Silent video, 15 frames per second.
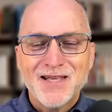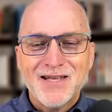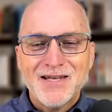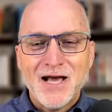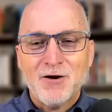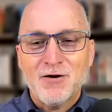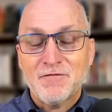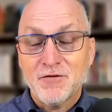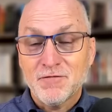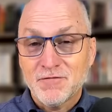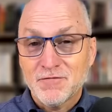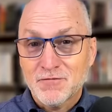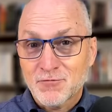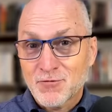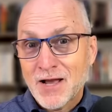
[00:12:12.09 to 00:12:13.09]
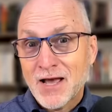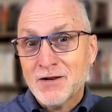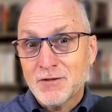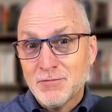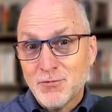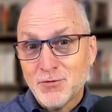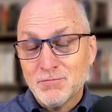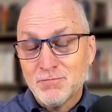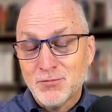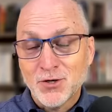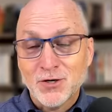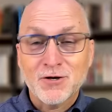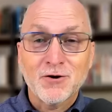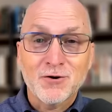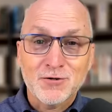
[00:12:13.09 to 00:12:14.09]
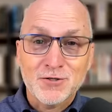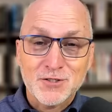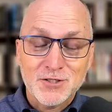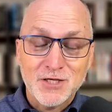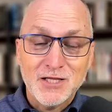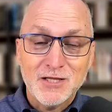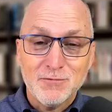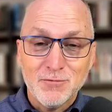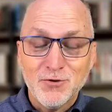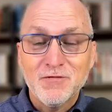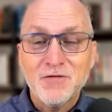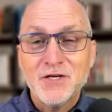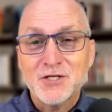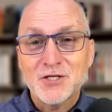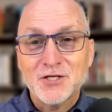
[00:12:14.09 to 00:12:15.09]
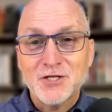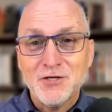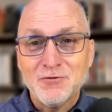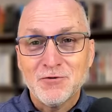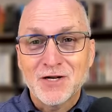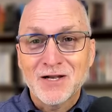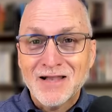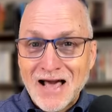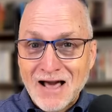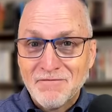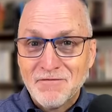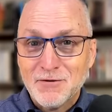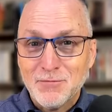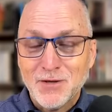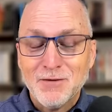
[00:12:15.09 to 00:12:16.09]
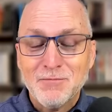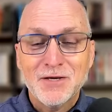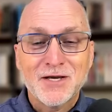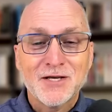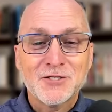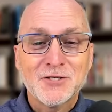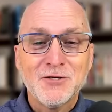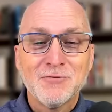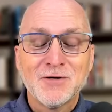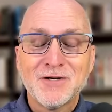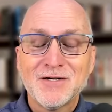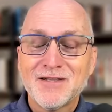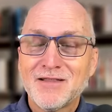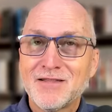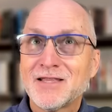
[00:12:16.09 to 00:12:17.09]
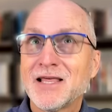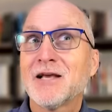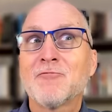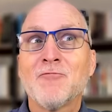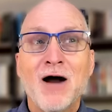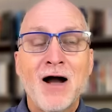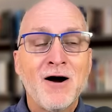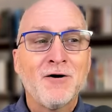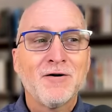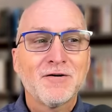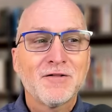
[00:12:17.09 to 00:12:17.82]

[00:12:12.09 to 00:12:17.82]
Now, if you've read the book or seen the movies, you would laugh at me because you would think, wow,